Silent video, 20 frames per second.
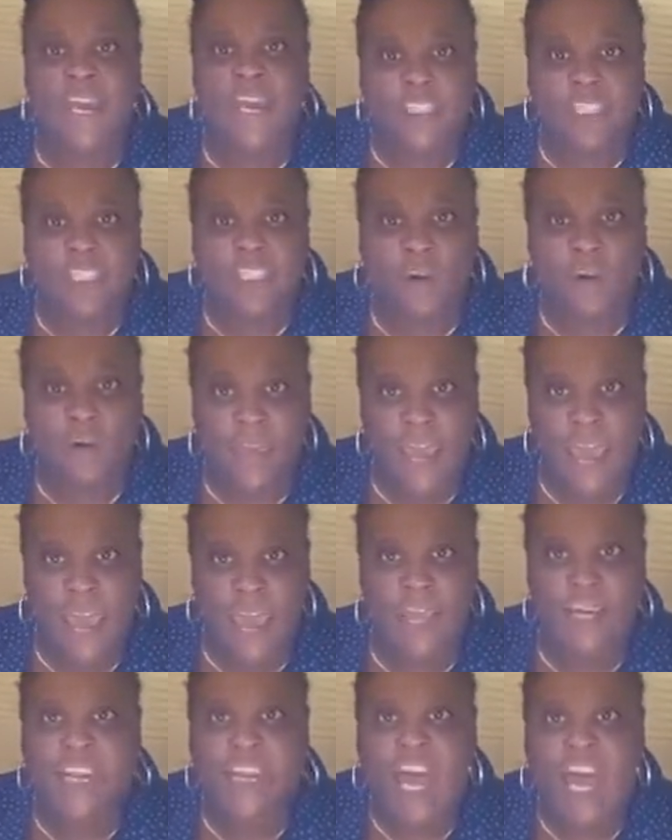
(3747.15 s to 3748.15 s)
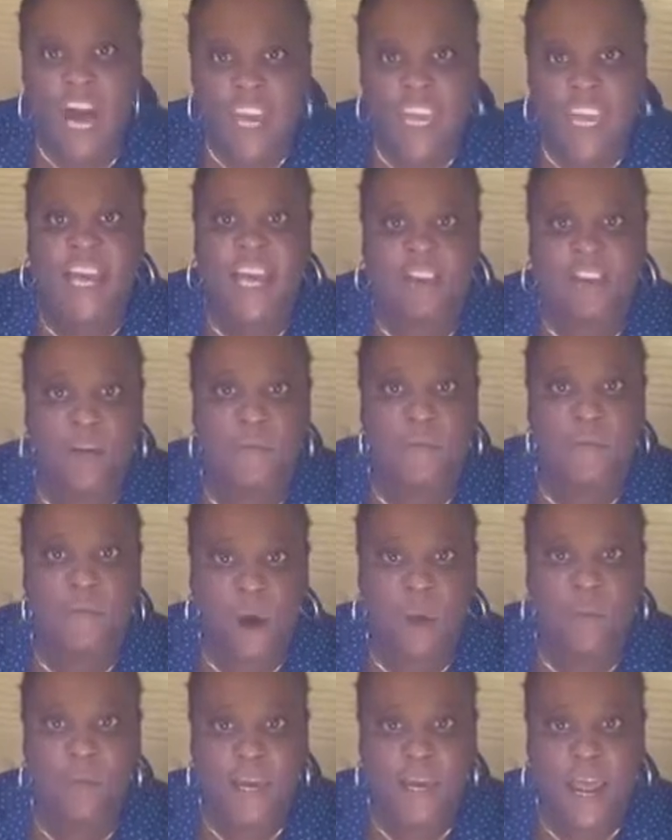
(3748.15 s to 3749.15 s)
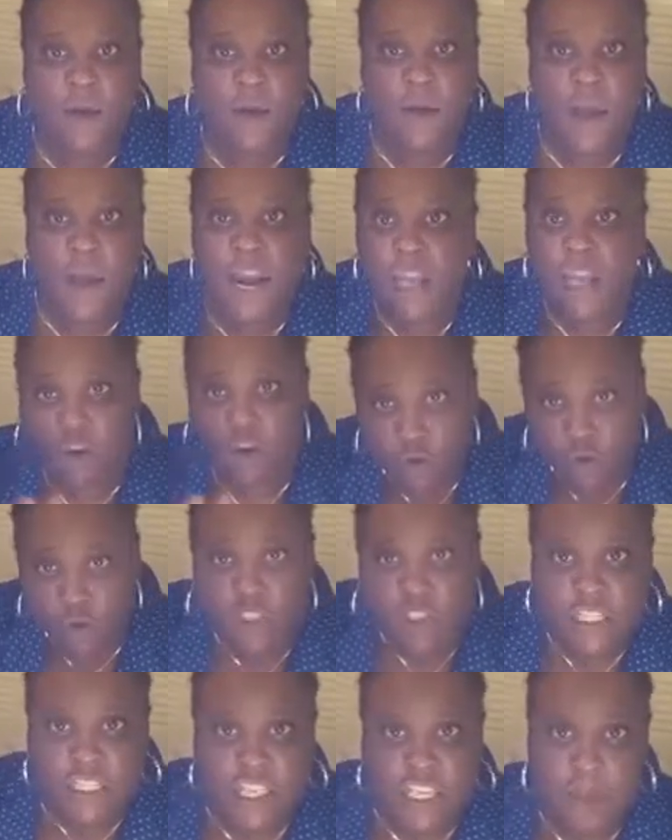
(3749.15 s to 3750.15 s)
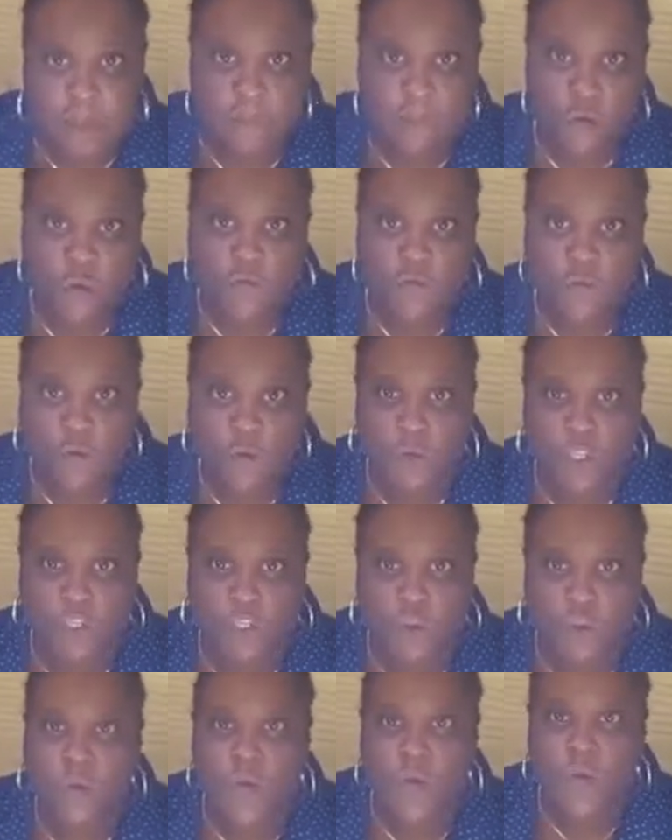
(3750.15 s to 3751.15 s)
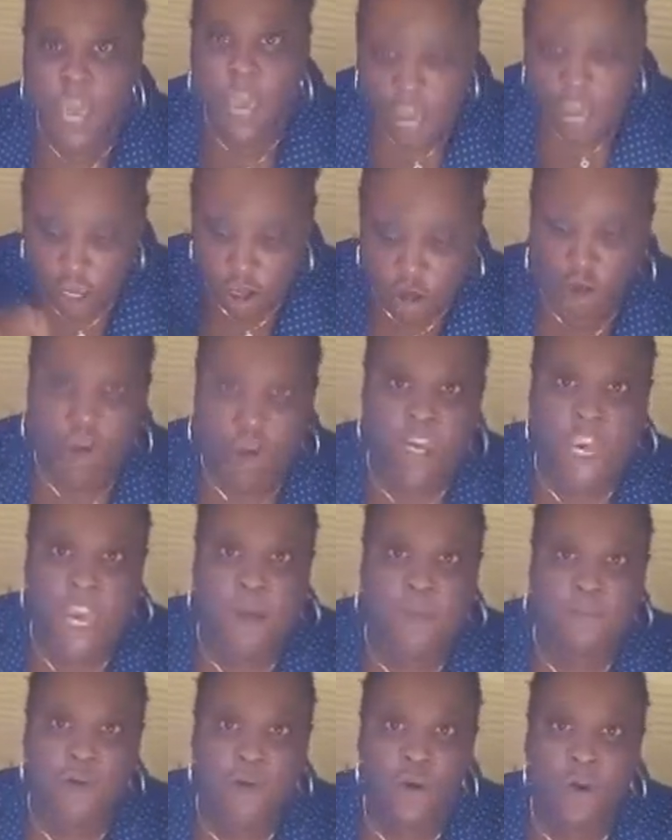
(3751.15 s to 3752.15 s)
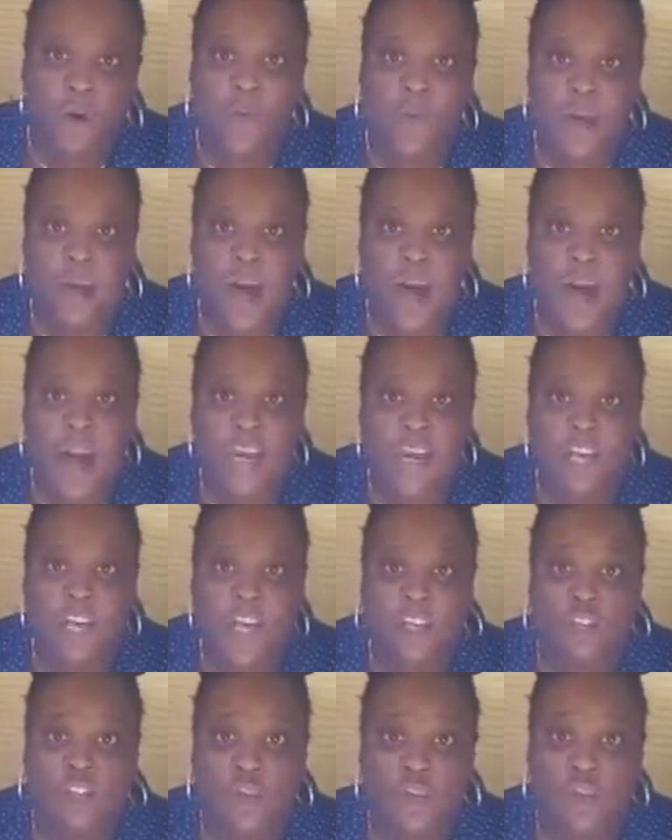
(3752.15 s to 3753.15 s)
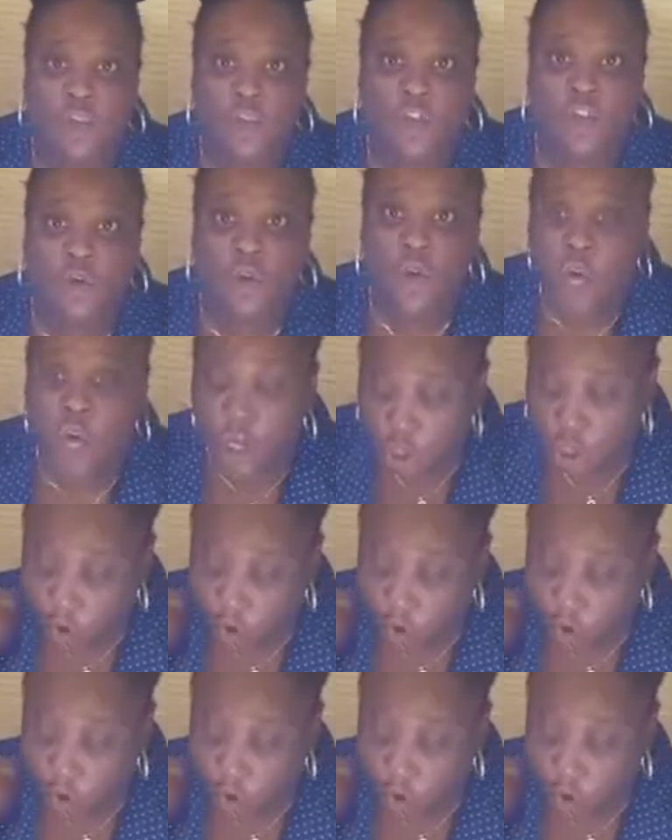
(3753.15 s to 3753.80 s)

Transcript: It's okay. They'll get to the point where they're ready. You just keep moving with you and you keep doing what God needs you to do.